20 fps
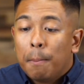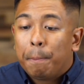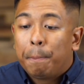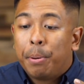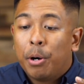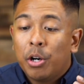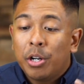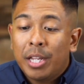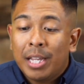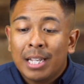
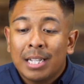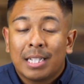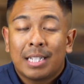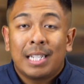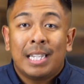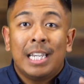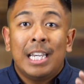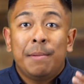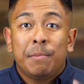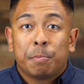putting
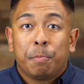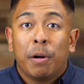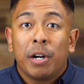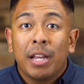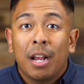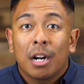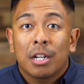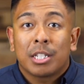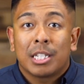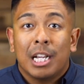teams, putting
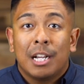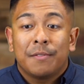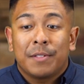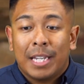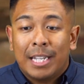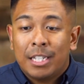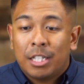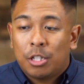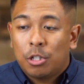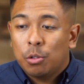ourselves
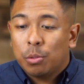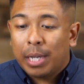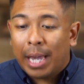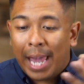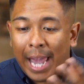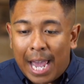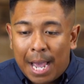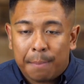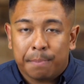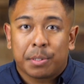into
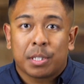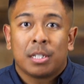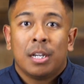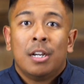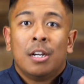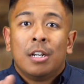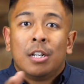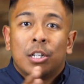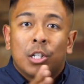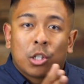camps,
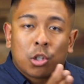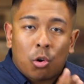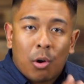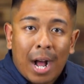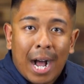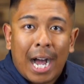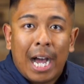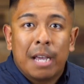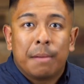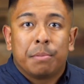
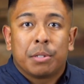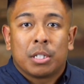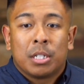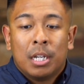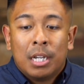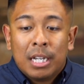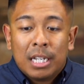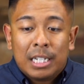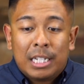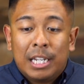tribes,
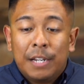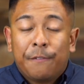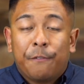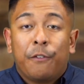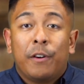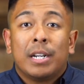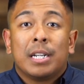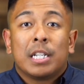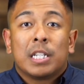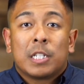
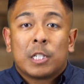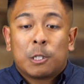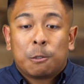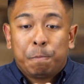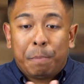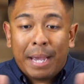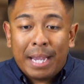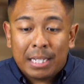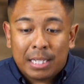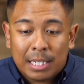different
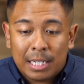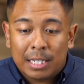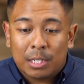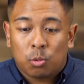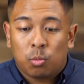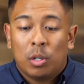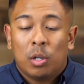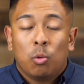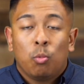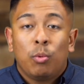spaces.
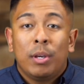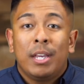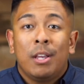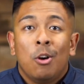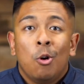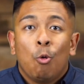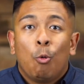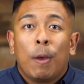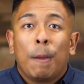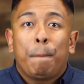We, we,
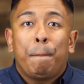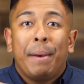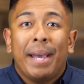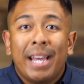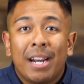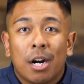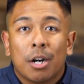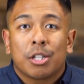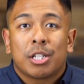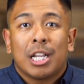we
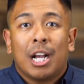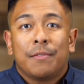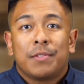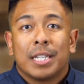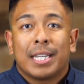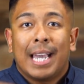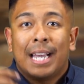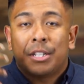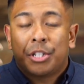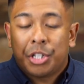pit ourselves
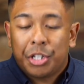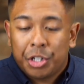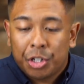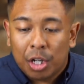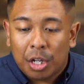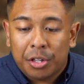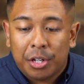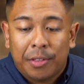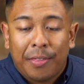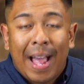against each
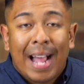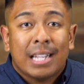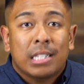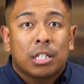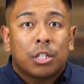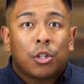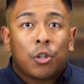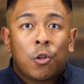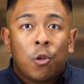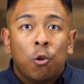other.
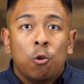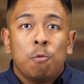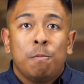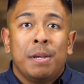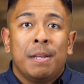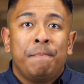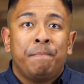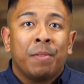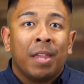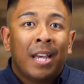That's
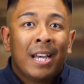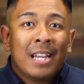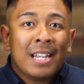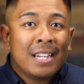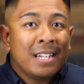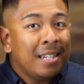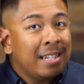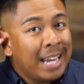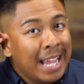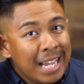human
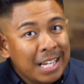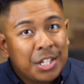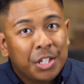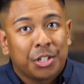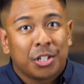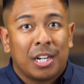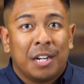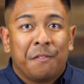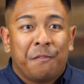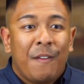
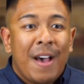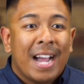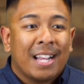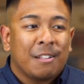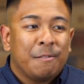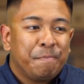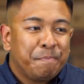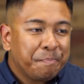nature. In fact,